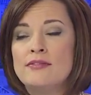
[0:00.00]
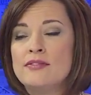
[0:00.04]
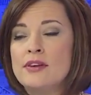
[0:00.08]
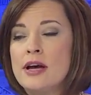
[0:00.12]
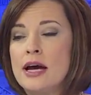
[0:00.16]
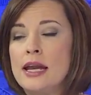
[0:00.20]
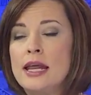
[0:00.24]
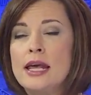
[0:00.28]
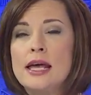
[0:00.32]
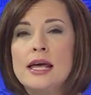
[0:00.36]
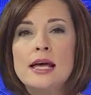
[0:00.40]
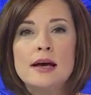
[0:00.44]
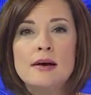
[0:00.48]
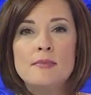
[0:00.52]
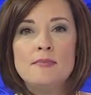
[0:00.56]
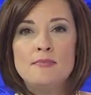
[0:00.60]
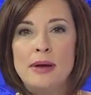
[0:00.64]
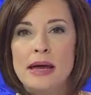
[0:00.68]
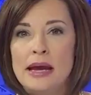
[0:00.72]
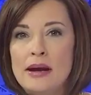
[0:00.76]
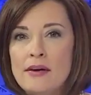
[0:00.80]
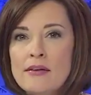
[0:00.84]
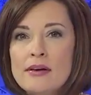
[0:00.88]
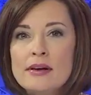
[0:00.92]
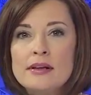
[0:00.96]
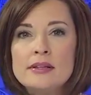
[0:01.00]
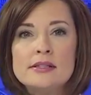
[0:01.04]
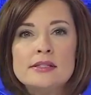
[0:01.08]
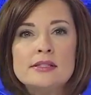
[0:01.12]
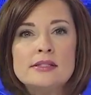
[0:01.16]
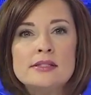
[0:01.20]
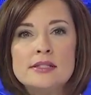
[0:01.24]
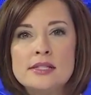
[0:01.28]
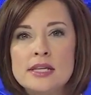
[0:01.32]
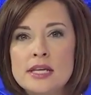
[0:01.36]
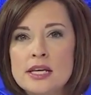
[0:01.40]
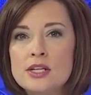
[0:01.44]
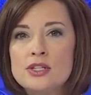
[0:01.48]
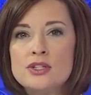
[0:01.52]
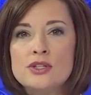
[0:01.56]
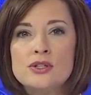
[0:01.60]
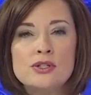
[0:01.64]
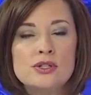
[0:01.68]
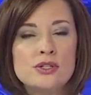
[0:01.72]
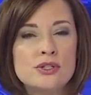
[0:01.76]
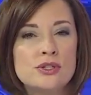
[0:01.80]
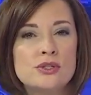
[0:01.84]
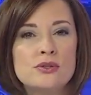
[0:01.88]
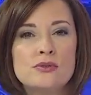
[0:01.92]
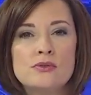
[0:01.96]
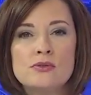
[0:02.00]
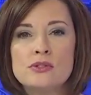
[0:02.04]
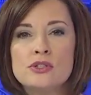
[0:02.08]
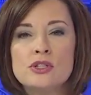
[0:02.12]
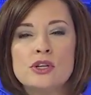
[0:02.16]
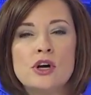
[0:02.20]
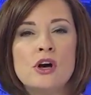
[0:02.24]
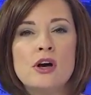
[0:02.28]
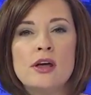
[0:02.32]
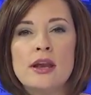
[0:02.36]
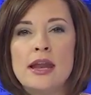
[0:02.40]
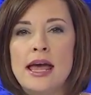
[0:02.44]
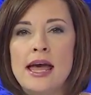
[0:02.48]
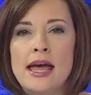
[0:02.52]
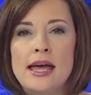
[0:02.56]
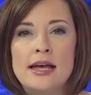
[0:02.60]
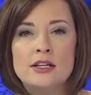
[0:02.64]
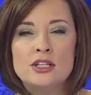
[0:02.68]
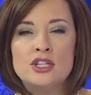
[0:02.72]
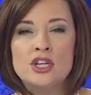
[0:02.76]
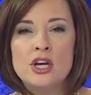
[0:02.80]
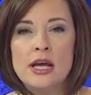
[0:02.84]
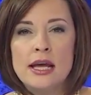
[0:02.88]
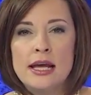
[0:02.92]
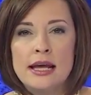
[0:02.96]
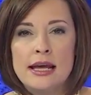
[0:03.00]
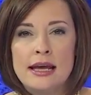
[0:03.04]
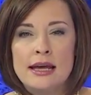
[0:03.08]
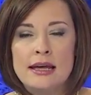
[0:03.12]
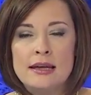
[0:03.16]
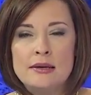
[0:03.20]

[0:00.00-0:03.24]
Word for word: They've got parents, teachers, students on edge,